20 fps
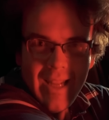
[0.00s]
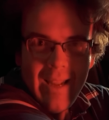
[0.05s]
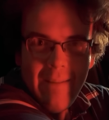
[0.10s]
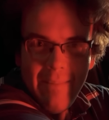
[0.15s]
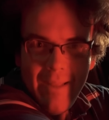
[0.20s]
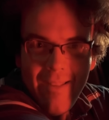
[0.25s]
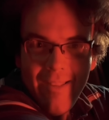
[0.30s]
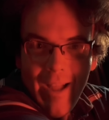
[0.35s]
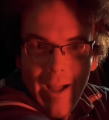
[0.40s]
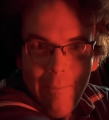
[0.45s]
to
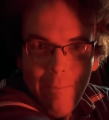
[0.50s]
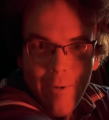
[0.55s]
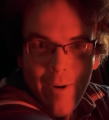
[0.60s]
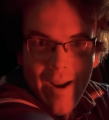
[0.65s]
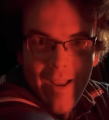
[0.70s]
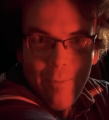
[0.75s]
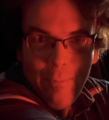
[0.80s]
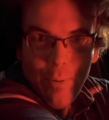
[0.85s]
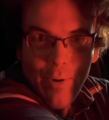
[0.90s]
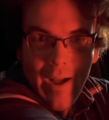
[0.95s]
keep these
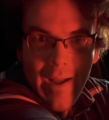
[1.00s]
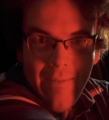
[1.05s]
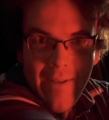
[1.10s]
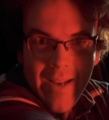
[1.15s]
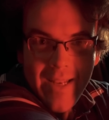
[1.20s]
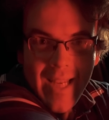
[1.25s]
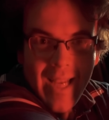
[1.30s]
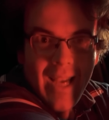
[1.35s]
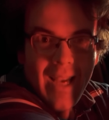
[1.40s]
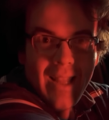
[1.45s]
upgrades
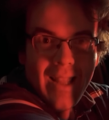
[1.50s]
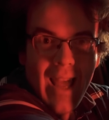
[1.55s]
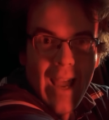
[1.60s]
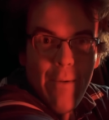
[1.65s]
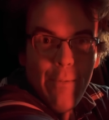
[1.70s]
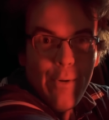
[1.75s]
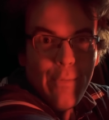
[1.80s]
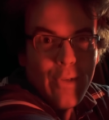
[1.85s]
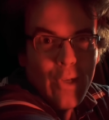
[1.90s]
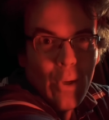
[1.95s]
private,
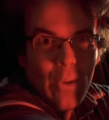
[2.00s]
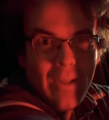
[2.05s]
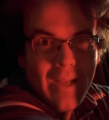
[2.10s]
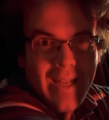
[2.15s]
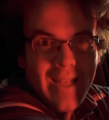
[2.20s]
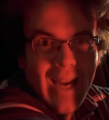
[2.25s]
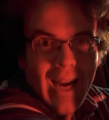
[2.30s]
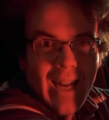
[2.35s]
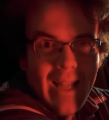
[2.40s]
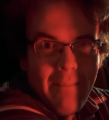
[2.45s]
they would have told
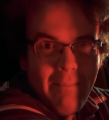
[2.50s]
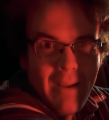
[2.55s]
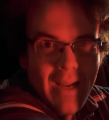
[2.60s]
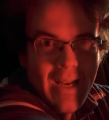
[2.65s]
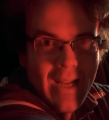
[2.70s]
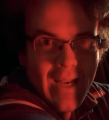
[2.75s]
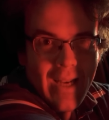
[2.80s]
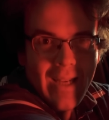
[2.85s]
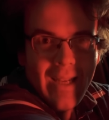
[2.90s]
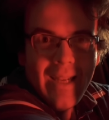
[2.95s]
the Italian
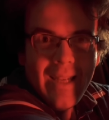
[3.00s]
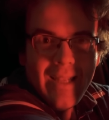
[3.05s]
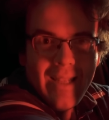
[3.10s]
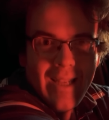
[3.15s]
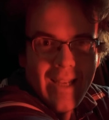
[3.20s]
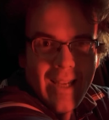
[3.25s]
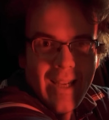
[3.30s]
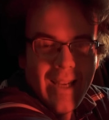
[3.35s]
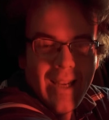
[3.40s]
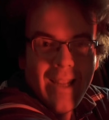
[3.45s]
media
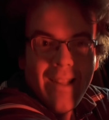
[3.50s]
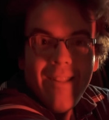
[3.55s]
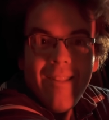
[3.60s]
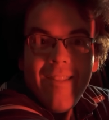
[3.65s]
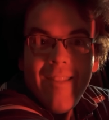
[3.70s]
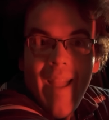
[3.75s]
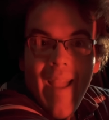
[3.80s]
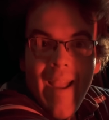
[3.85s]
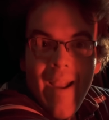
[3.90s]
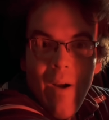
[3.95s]
to
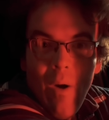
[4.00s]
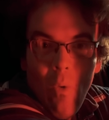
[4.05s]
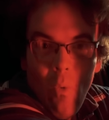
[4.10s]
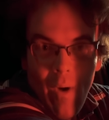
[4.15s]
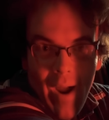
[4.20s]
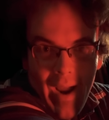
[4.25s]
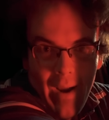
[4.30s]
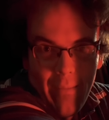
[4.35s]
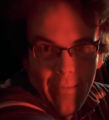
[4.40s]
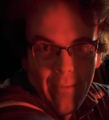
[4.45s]
stay
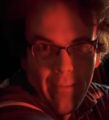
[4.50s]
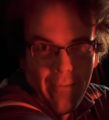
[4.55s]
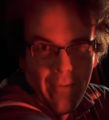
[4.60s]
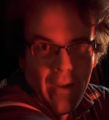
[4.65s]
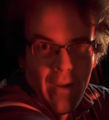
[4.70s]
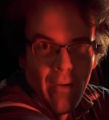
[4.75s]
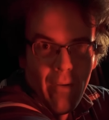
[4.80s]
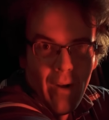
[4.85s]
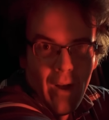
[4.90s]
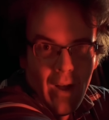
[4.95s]
away from
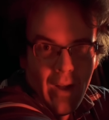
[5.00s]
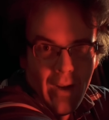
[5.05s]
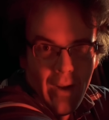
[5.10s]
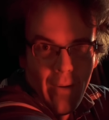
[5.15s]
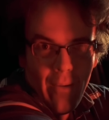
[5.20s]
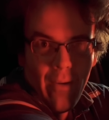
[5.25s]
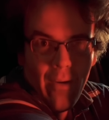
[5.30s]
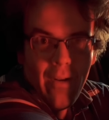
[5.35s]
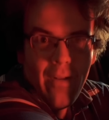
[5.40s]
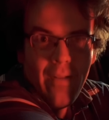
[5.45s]
Fiorano.